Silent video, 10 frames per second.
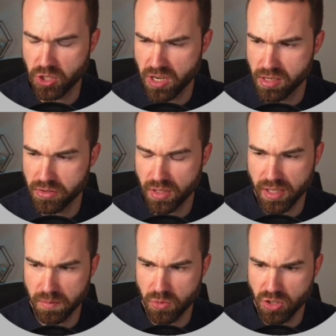What I also
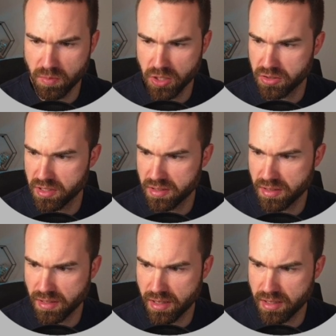like more about this
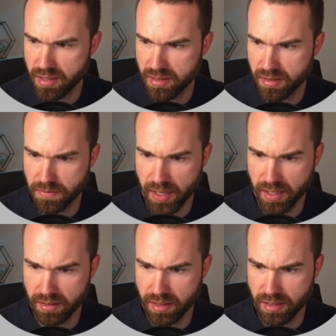design is the
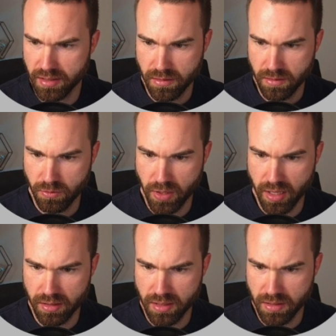fact that we
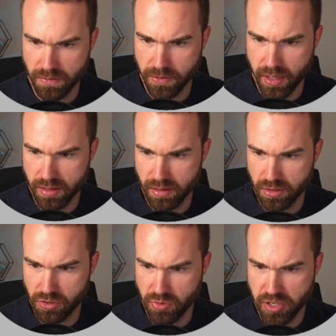got this phrase
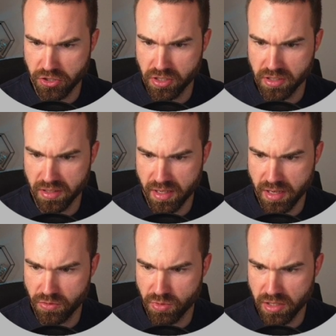on the original
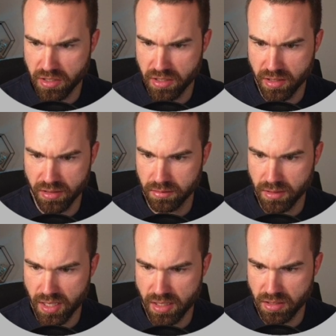design right here,
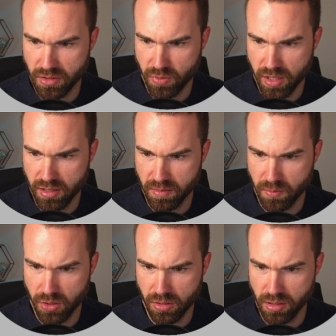and it's quite
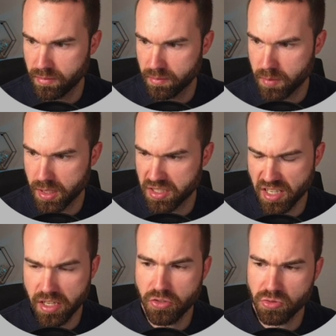small,
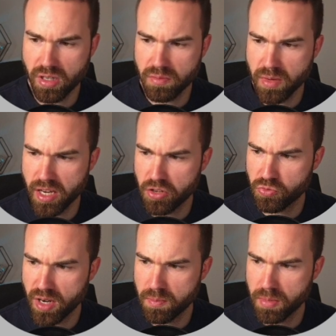but Ideogram made
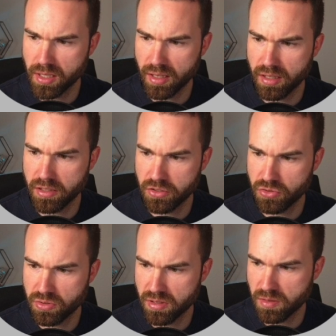it way bigger
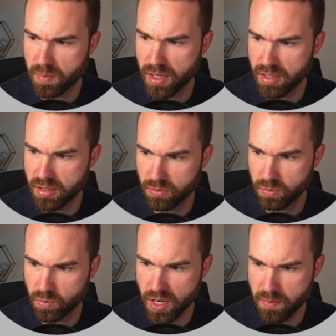and used the space
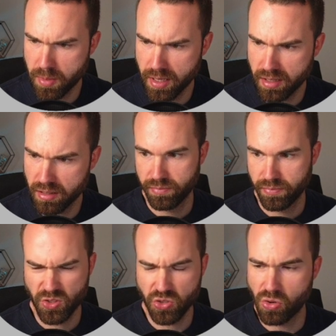way better.
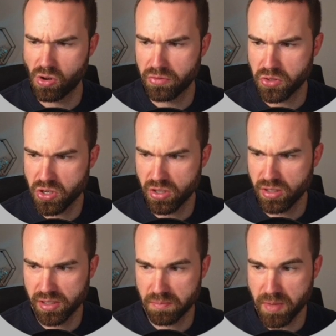So
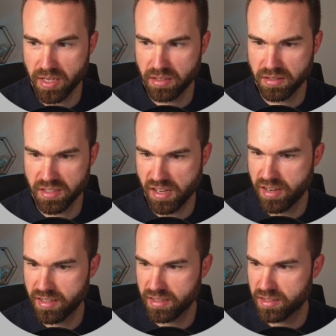overall, it made a
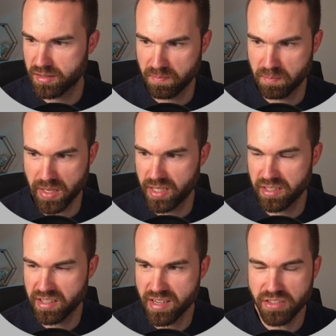design that's
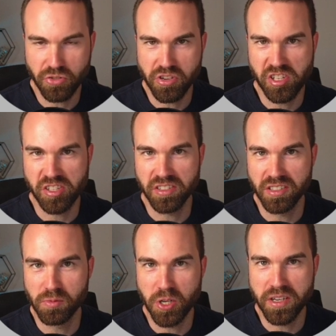better than the
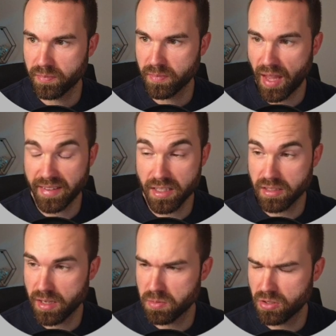original one. And
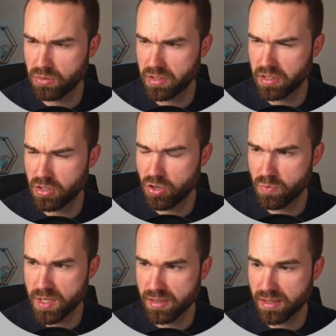there's absolutely
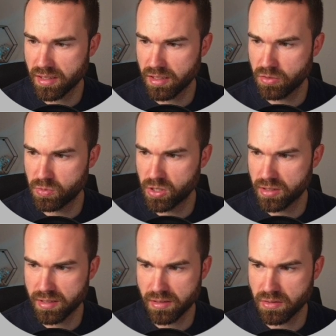no mistake in the
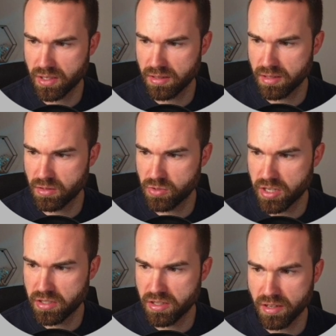words, as you can see
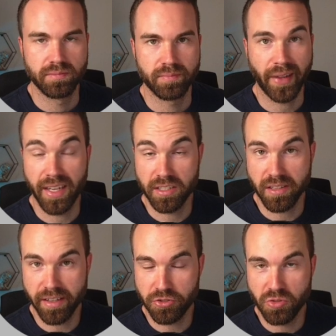right here. And
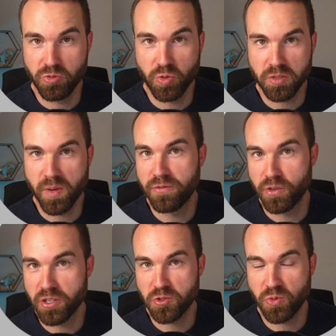this actually was my
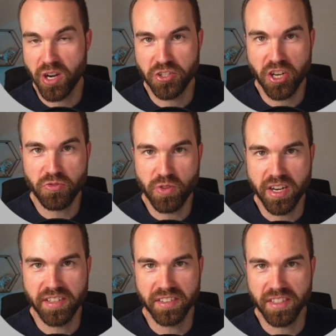first try
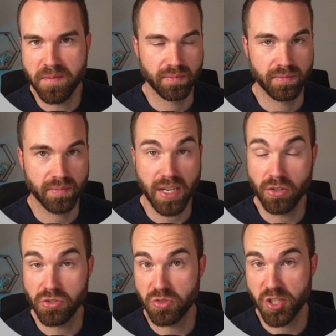generating them. I
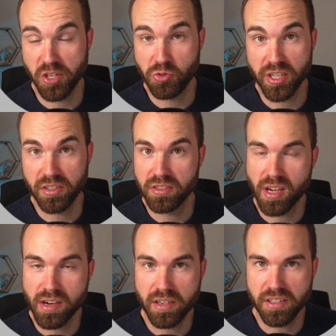also generated
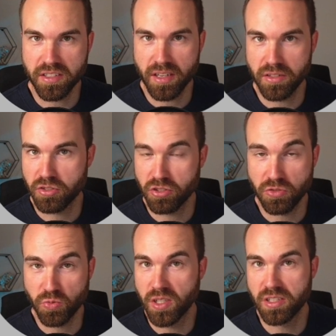the other designs
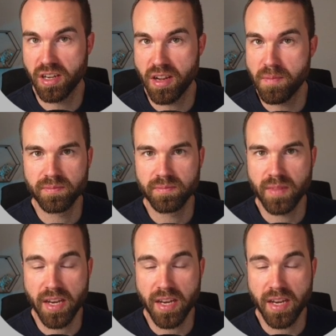just one time.